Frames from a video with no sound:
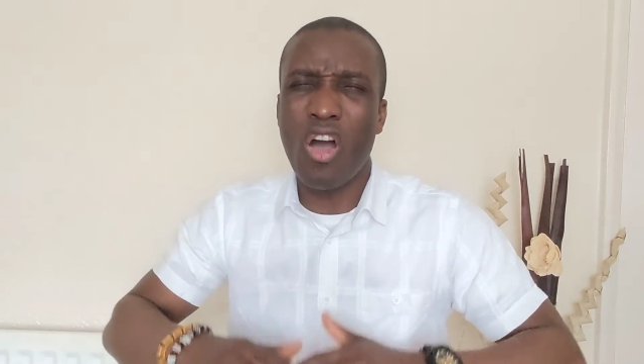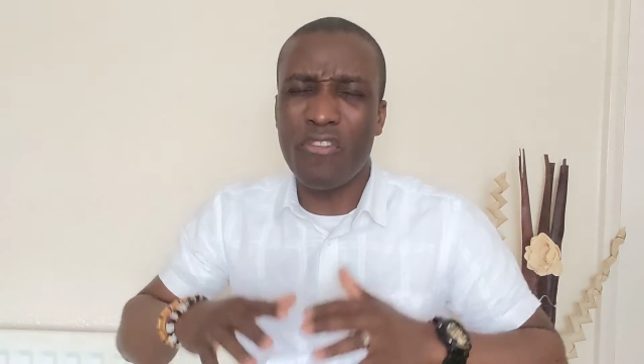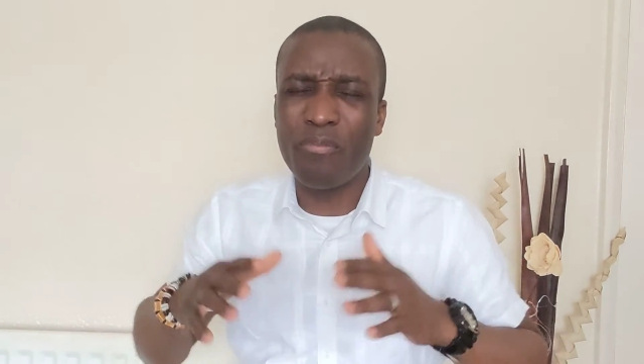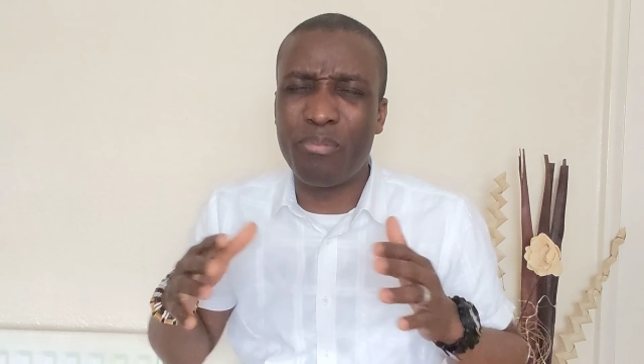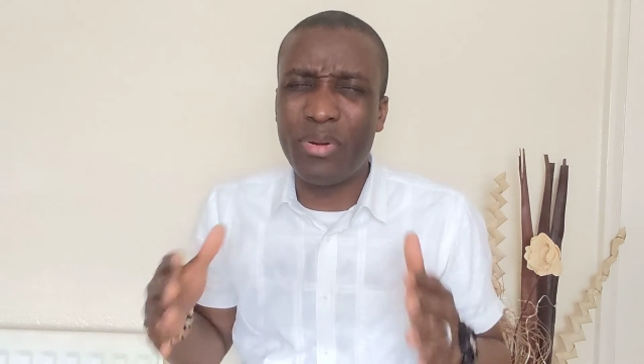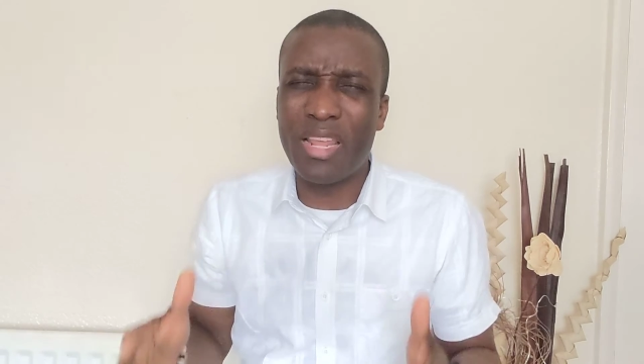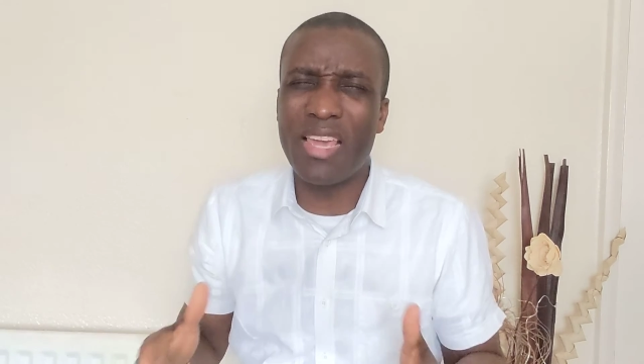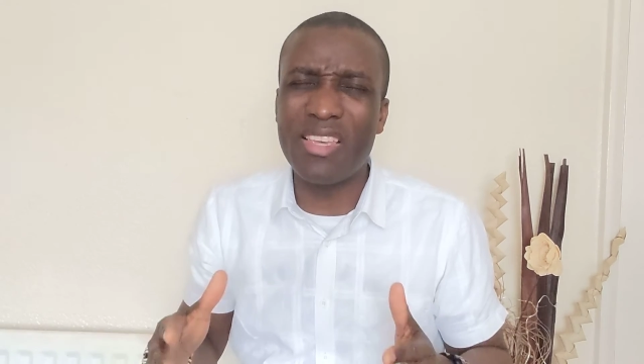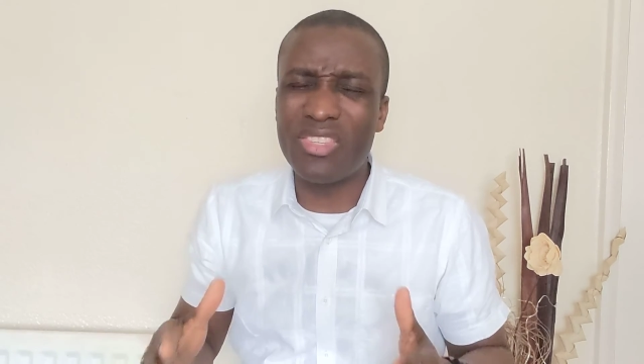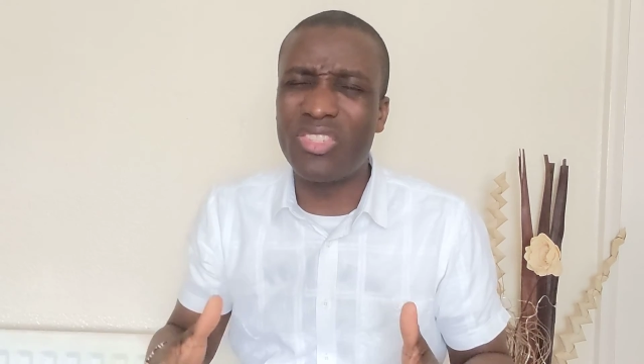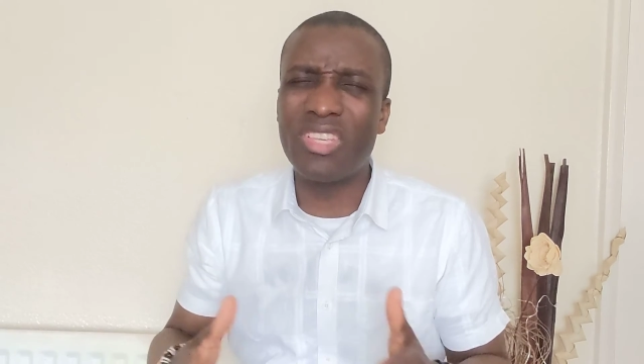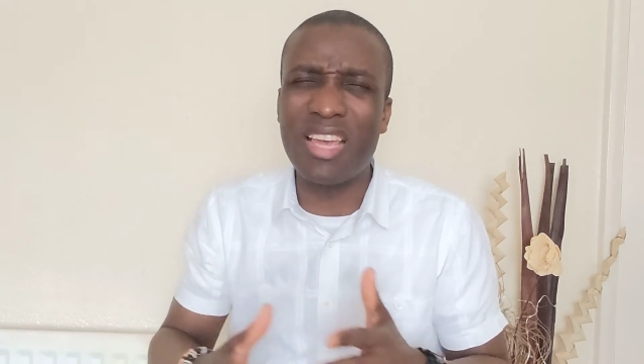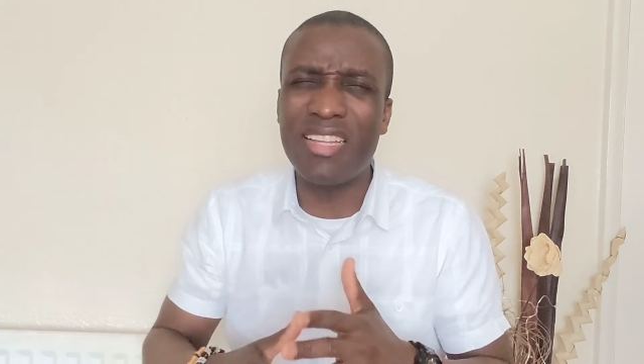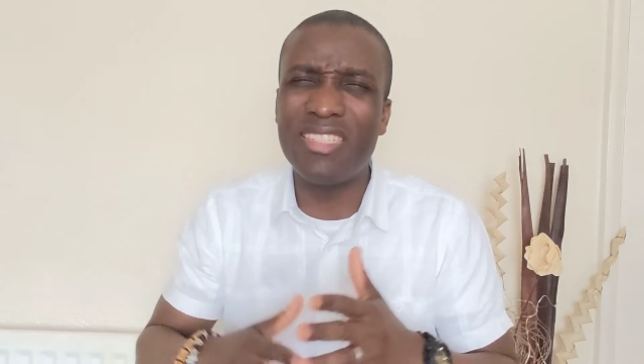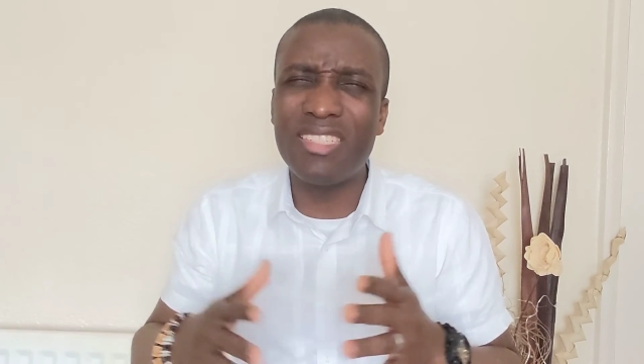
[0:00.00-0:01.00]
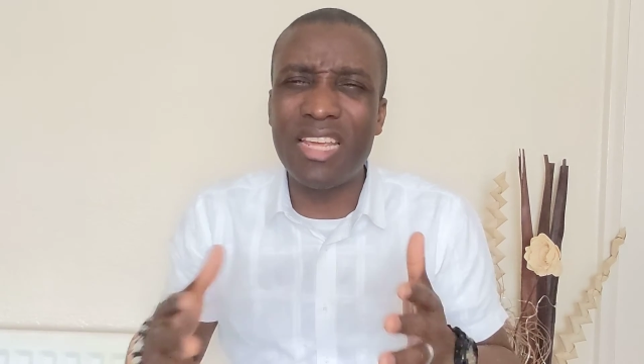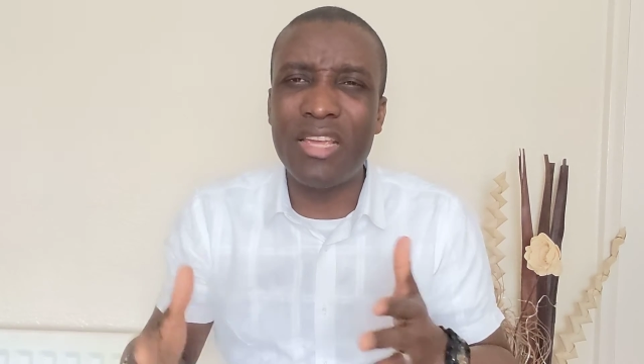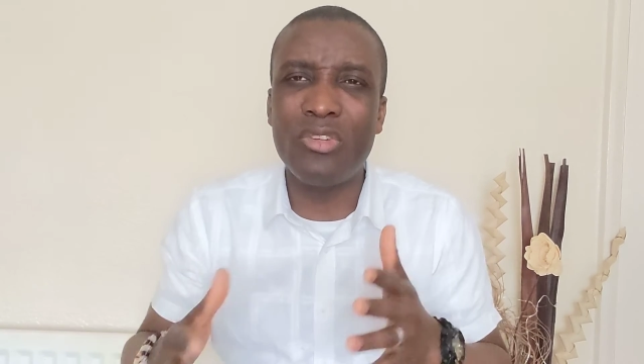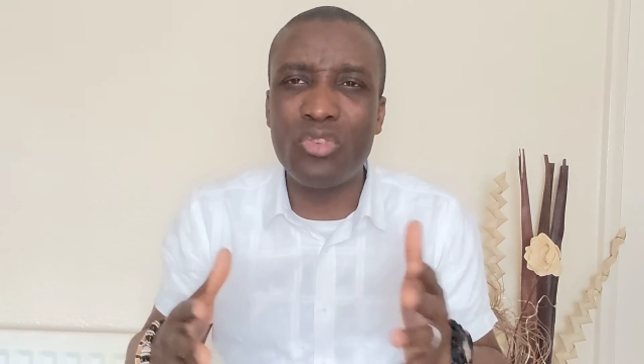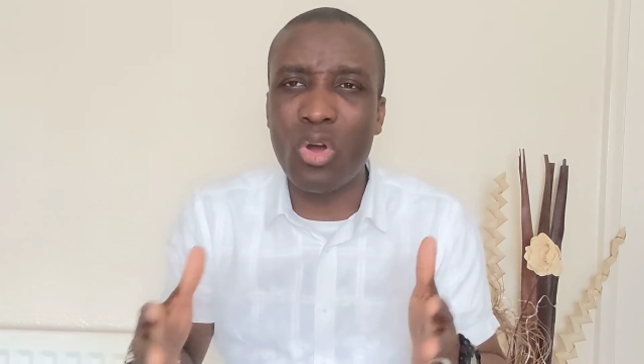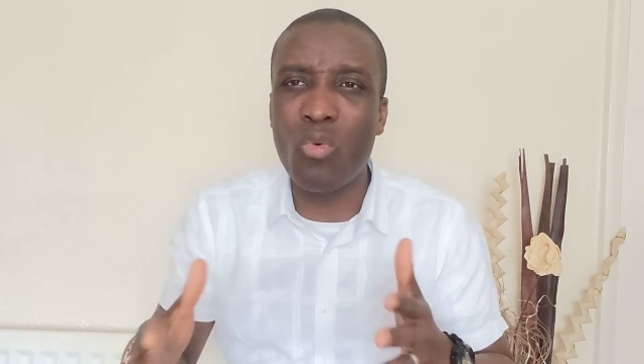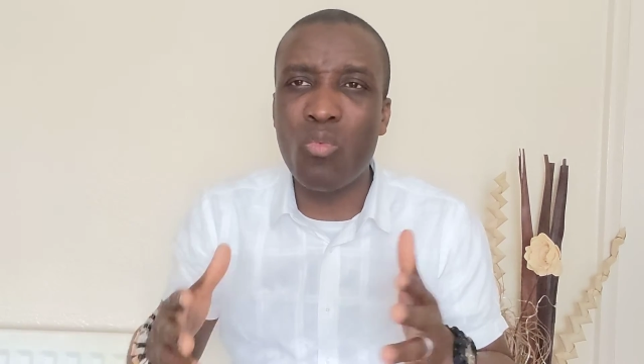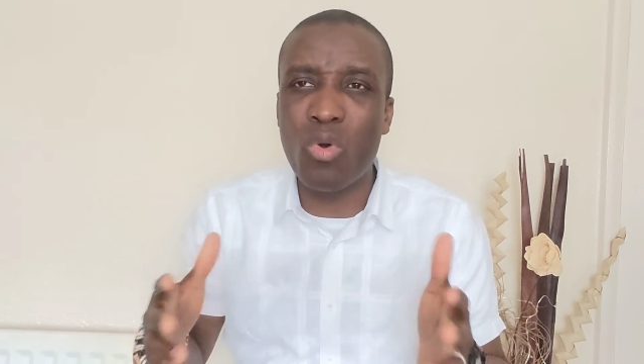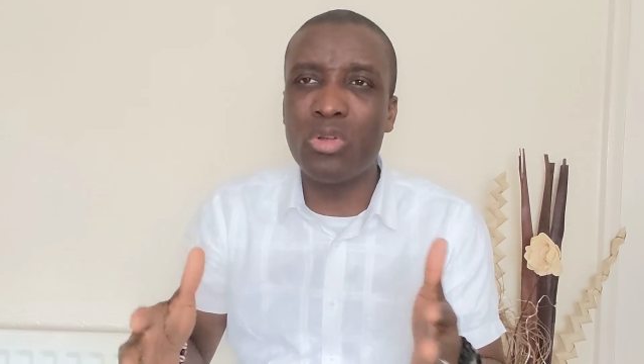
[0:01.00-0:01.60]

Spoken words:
of place and they don't